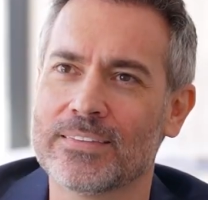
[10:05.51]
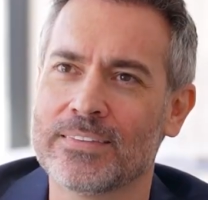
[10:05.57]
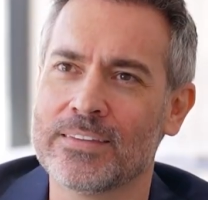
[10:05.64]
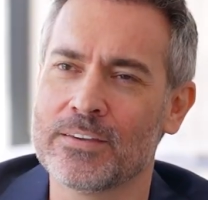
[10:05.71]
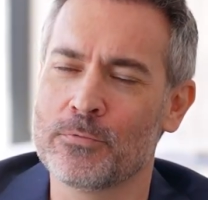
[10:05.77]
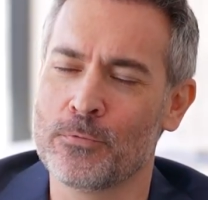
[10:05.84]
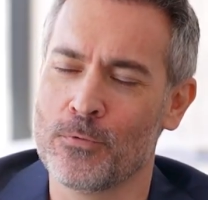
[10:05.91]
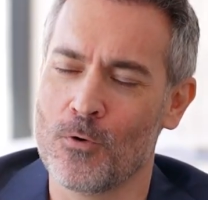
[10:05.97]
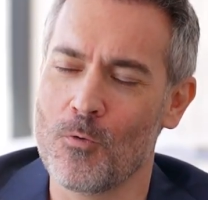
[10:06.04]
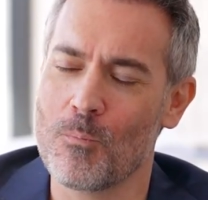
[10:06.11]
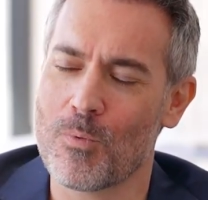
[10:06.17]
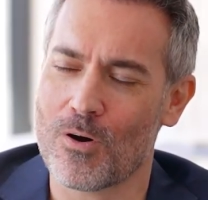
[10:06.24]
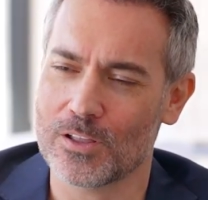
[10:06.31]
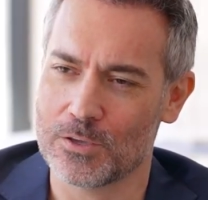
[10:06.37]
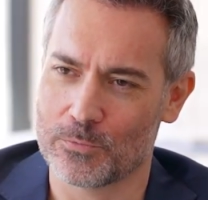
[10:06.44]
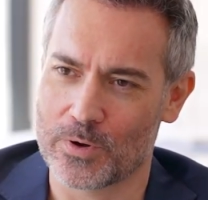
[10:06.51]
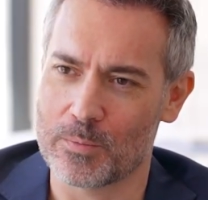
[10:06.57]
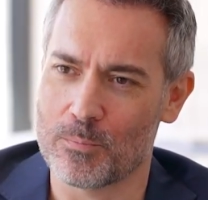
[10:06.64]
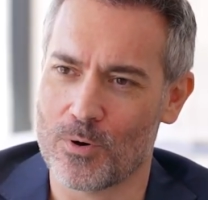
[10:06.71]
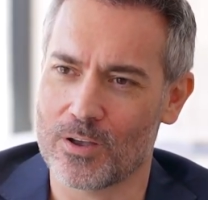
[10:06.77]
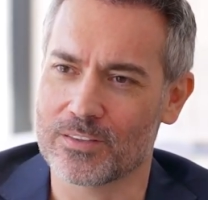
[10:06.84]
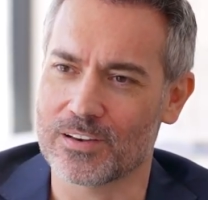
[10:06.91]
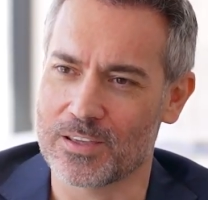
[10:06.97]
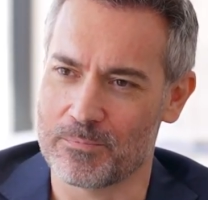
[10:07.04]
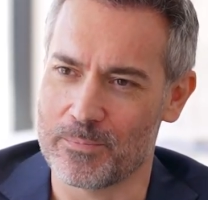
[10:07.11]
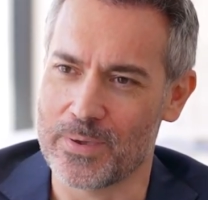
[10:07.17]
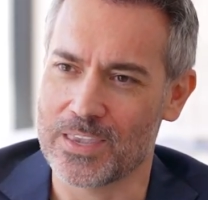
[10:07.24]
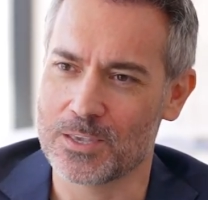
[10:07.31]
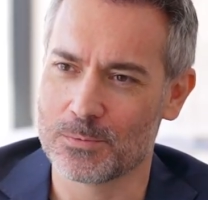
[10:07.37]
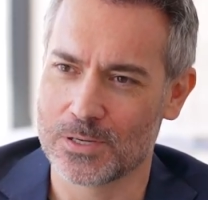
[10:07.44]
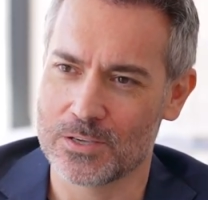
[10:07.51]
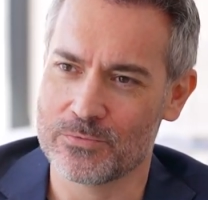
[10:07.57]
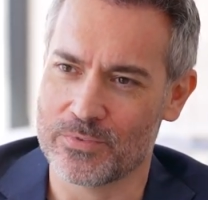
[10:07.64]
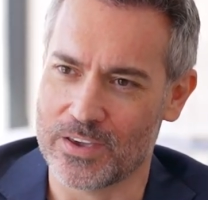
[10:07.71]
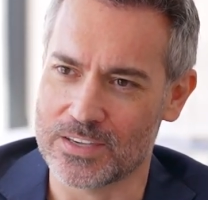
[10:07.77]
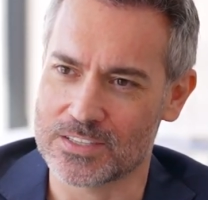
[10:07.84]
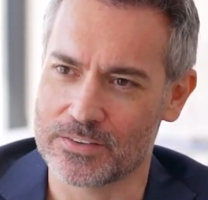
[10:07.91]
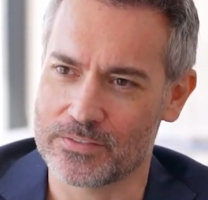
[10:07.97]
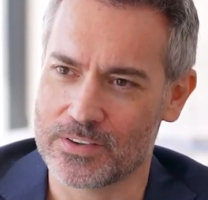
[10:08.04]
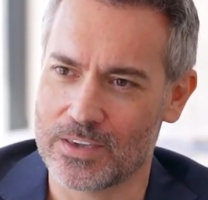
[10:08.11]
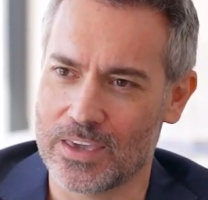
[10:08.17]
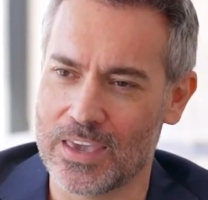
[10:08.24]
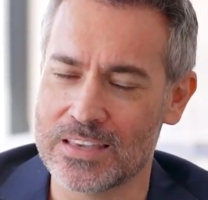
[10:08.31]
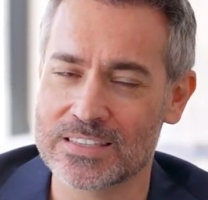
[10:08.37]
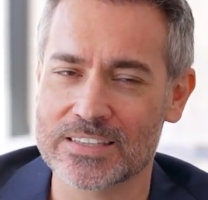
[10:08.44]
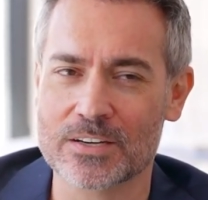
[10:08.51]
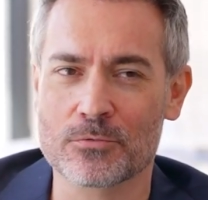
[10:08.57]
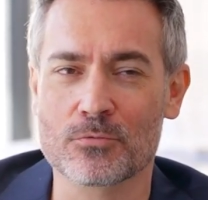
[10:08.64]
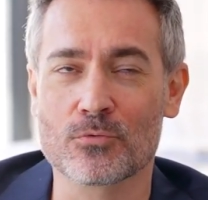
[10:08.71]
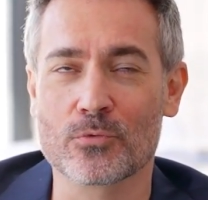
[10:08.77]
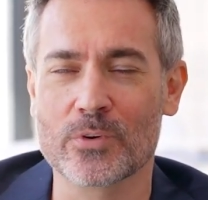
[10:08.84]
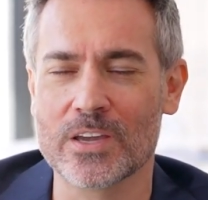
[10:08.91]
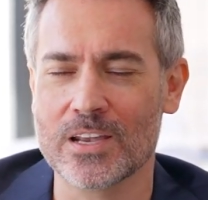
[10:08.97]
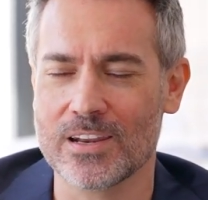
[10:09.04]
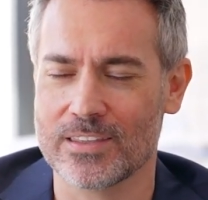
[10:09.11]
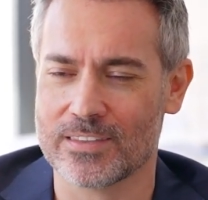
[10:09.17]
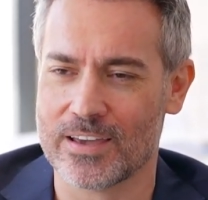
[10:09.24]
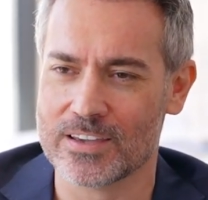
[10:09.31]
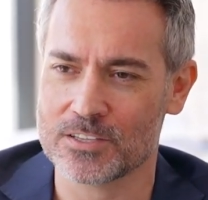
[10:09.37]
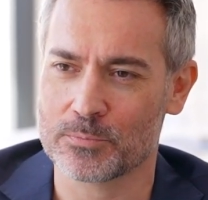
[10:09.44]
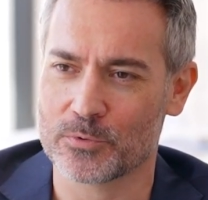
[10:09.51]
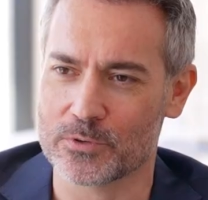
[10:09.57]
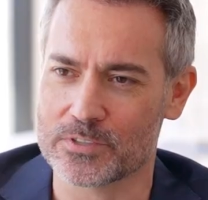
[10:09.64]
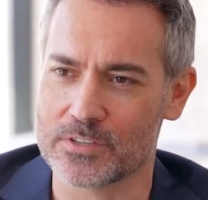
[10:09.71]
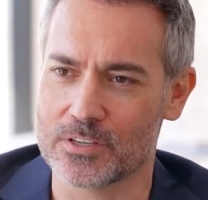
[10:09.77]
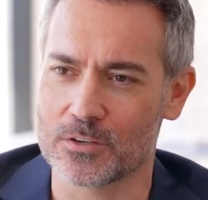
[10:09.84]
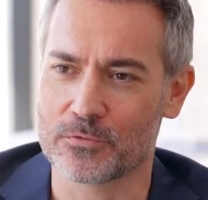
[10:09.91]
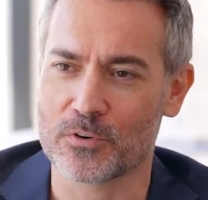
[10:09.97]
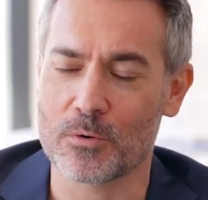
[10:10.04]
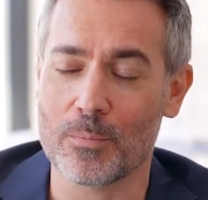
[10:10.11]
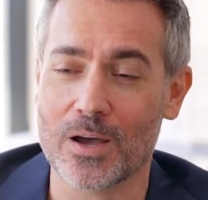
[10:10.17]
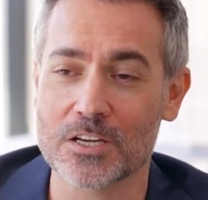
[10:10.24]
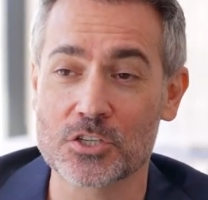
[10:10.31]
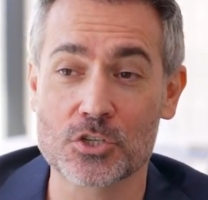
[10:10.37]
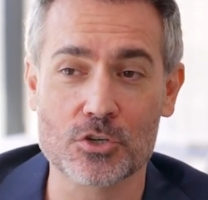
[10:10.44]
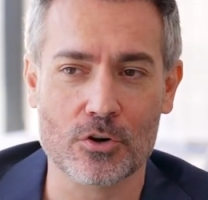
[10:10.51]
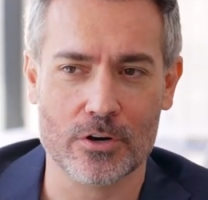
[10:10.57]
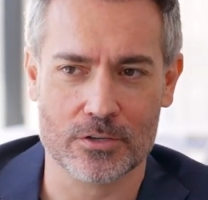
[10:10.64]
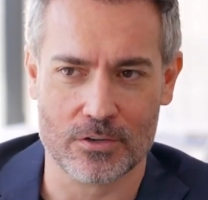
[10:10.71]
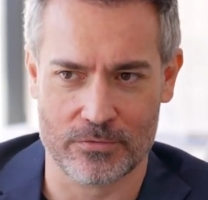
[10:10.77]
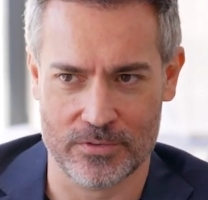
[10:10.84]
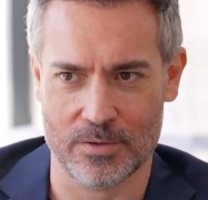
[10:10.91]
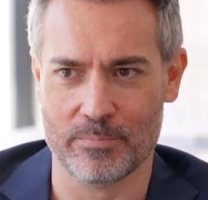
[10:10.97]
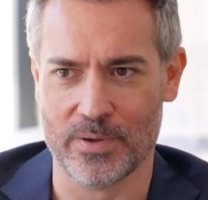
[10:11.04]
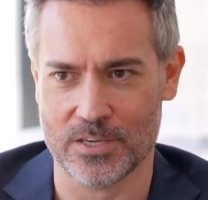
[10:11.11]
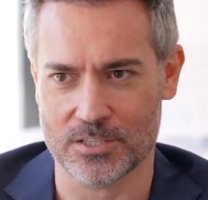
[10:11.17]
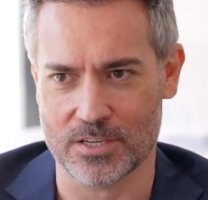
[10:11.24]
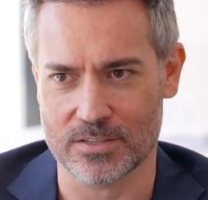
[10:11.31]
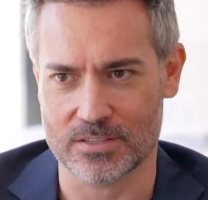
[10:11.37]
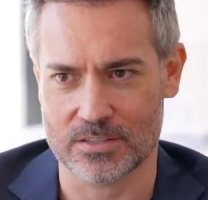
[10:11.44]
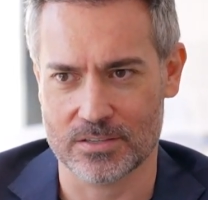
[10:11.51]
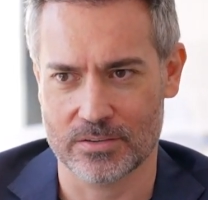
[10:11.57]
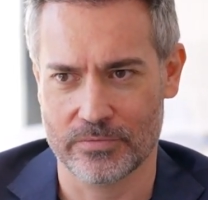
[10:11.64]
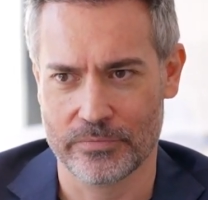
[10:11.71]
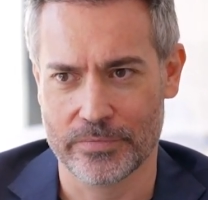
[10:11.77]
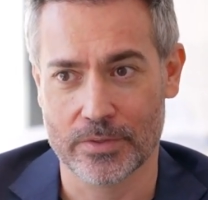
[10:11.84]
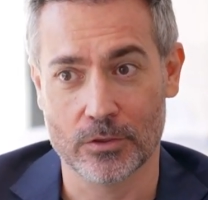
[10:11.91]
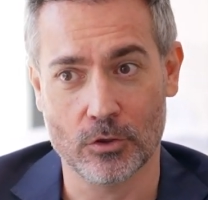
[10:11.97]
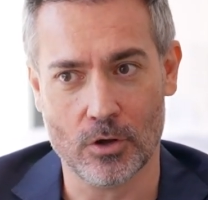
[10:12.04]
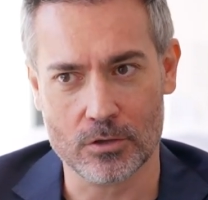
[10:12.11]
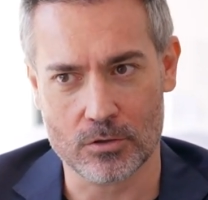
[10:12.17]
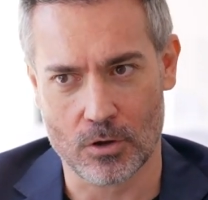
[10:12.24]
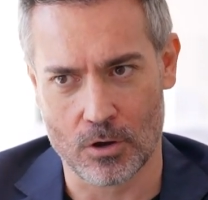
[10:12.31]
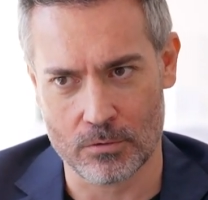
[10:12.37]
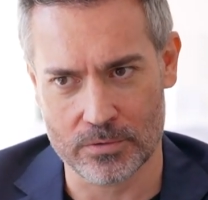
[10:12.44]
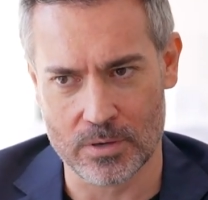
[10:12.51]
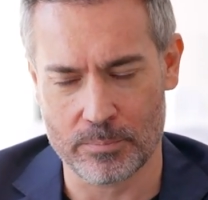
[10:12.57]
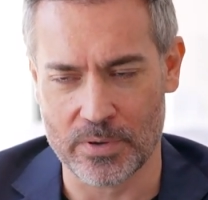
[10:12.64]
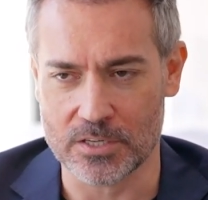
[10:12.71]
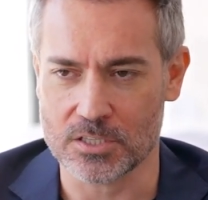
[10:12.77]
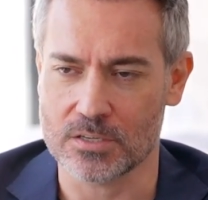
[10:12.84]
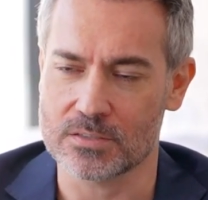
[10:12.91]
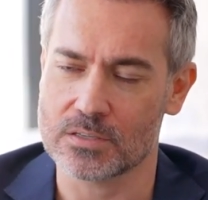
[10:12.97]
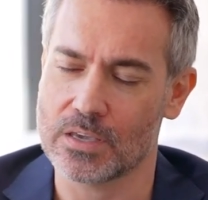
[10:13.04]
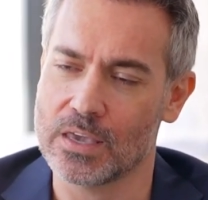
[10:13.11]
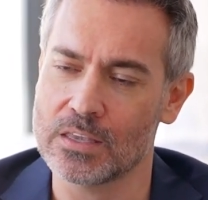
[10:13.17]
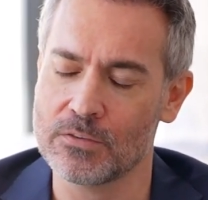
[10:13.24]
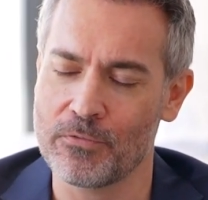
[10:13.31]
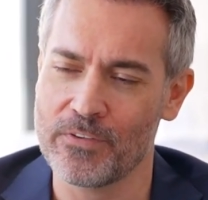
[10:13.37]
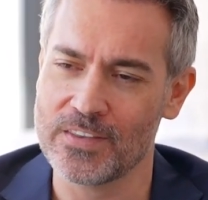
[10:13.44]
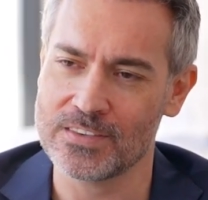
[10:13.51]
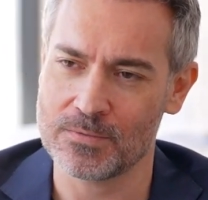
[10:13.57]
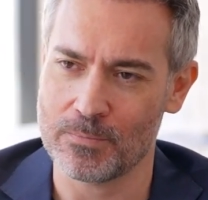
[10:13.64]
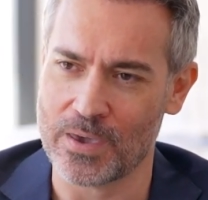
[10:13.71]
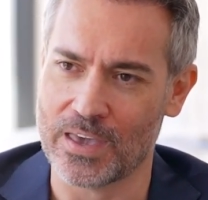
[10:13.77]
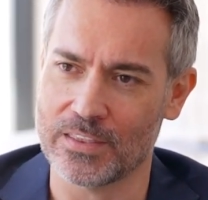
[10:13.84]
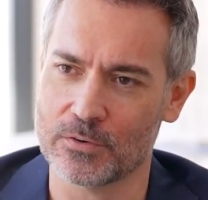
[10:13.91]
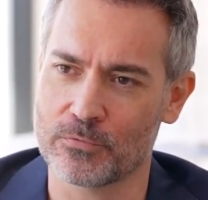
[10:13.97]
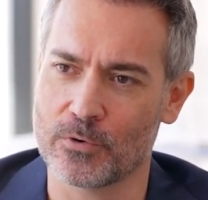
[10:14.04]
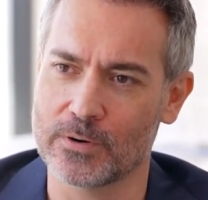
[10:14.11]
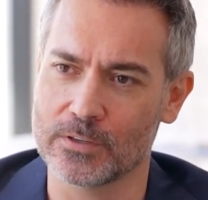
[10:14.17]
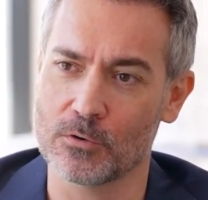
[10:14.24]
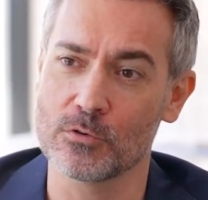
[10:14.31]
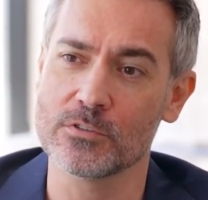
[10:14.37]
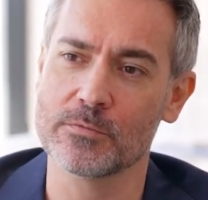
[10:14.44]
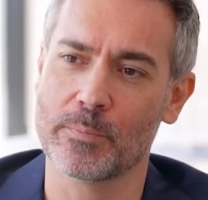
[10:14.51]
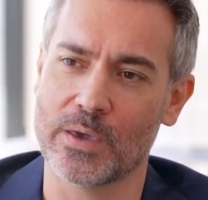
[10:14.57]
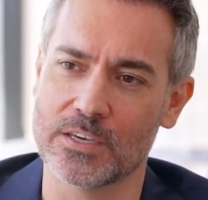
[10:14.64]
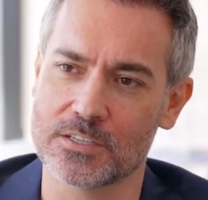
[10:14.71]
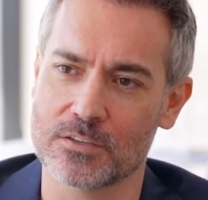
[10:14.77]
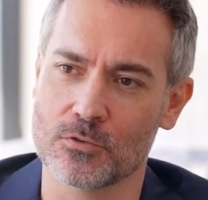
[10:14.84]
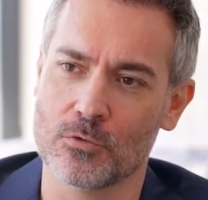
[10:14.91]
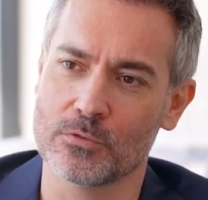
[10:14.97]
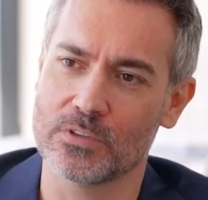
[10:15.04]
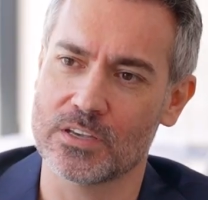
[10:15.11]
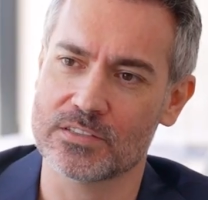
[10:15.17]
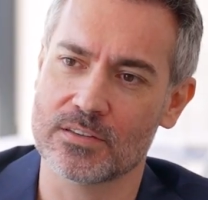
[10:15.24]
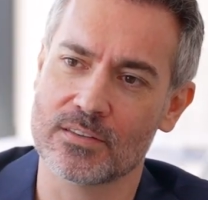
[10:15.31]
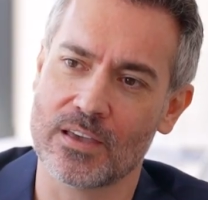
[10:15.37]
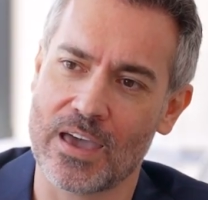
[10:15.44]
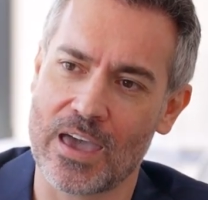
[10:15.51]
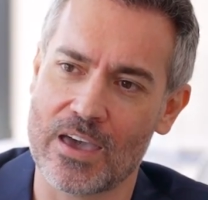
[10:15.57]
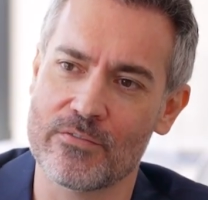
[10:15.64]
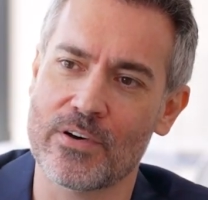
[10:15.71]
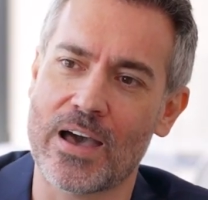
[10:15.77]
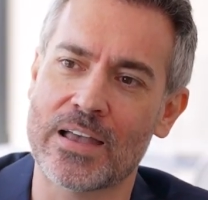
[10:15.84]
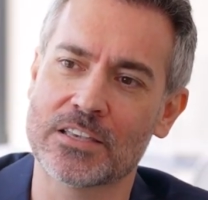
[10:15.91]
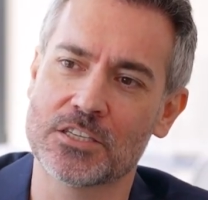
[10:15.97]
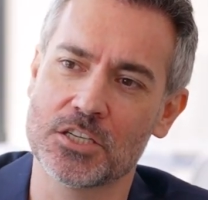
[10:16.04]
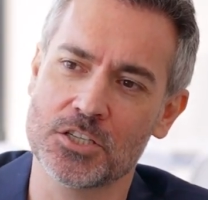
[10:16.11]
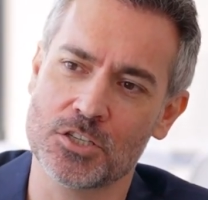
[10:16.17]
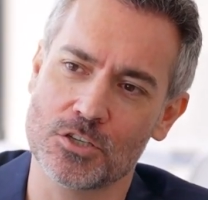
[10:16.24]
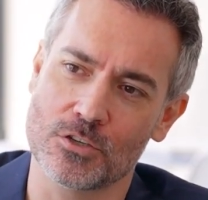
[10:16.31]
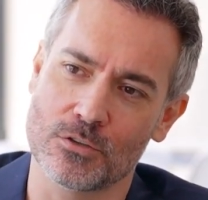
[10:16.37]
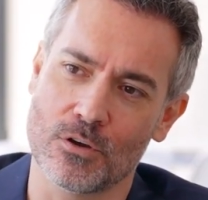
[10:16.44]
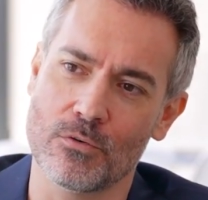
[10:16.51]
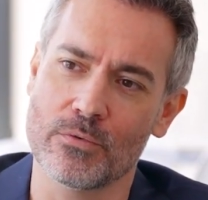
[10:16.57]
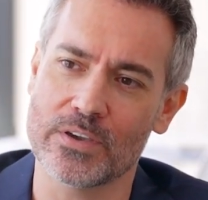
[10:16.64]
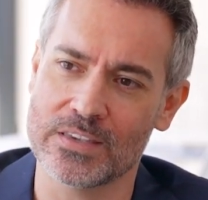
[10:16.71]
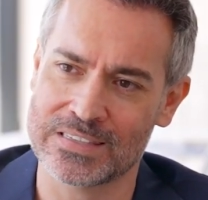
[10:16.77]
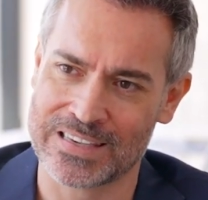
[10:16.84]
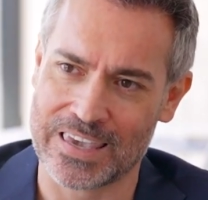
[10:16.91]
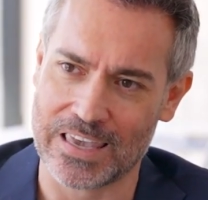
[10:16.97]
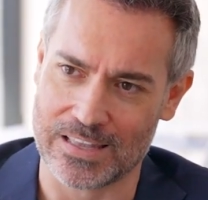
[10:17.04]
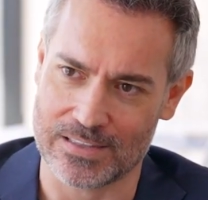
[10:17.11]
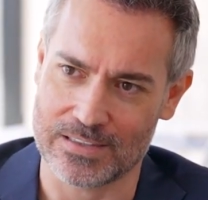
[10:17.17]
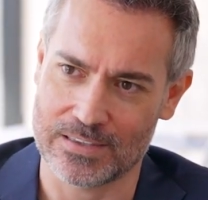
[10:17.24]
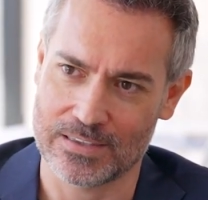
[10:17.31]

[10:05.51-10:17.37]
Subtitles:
The full body remodeling minimally invasive, it's a really nice procedure for majority of the patients. Not all the patients. It fits better for those patients who doesn't have additional skin.